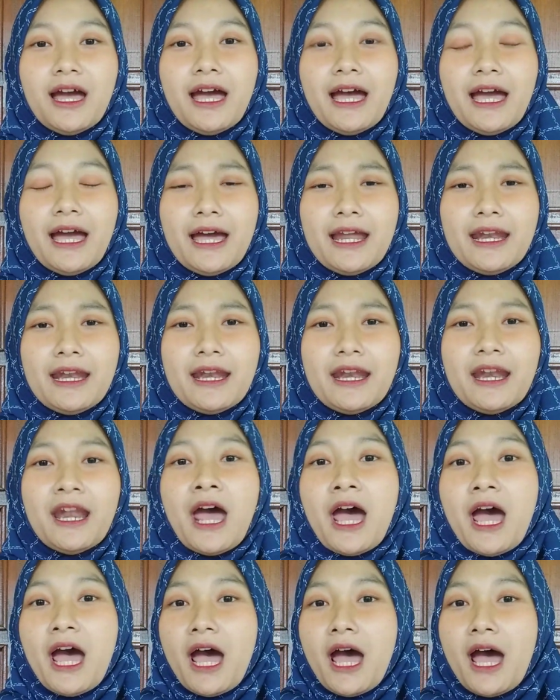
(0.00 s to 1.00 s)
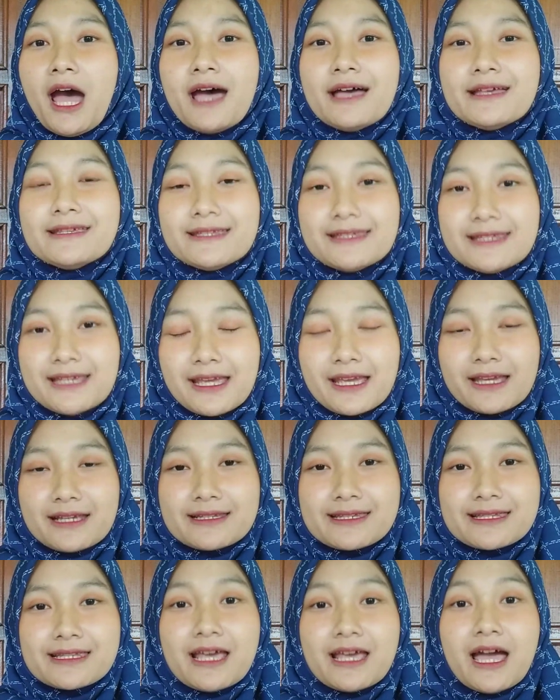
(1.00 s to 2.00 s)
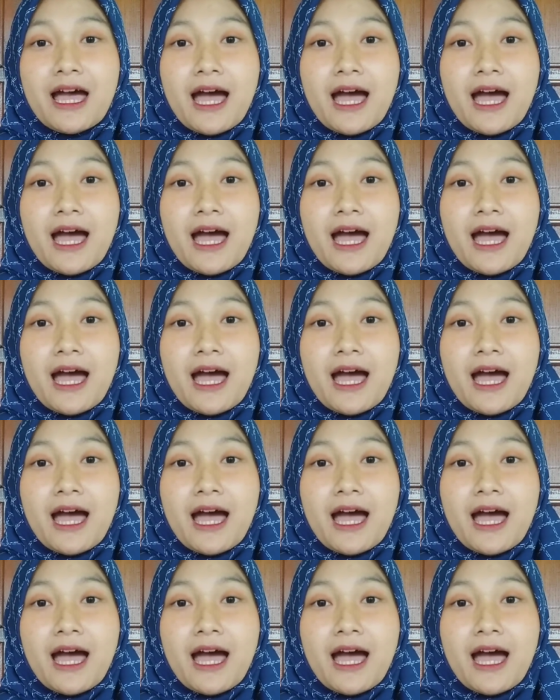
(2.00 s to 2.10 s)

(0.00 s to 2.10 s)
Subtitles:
And Sikhs